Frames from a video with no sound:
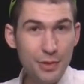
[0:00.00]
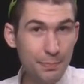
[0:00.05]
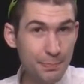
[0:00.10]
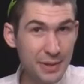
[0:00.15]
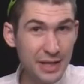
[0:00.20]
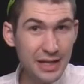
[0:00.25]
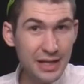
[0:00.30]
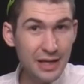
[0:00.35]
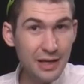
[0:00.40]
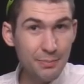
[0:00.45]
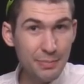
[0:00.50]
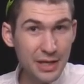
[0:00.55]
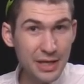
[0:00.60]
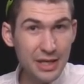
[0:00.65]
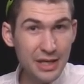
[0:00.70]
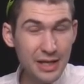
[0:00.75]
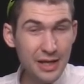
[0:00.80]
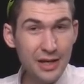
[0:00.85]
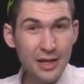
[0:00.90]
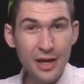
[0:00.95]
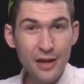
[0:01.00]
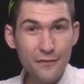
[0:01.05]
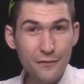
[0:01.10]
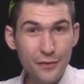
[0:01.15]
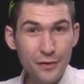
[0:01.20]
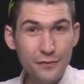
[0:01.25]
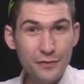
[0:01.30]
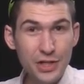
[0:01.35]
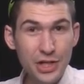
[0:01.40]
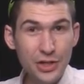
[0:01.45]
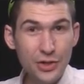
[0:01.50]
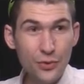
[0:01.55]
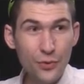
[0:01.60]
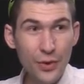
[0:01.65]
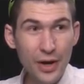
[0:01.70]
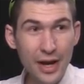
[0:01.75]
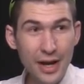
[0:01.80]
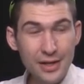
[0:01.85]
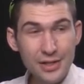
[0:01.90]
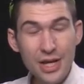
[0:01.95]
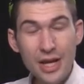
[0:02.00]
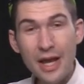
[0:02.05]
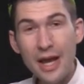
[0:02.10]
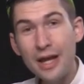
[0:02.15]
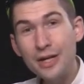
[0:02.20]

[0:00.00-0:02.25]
bidding begin at $15,000,